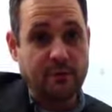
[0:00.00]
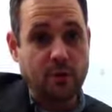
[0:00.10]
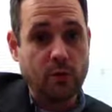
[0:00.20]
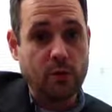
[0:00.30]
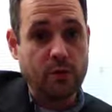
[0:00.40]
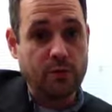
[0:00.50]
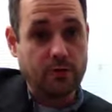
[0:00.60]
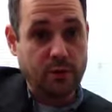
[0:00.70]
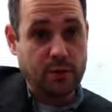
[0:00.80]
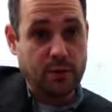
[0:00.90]

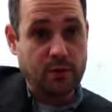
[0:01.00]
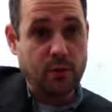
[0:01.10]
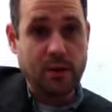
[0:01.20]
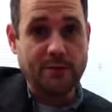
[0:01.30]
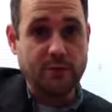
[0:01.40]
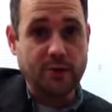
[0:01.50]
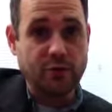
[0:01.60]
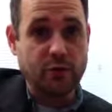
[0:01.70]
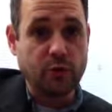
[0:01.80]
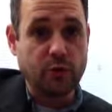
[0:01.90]
3, we have a
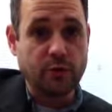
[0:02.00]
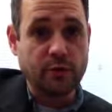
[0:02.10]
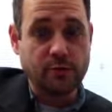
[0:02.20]
major chord.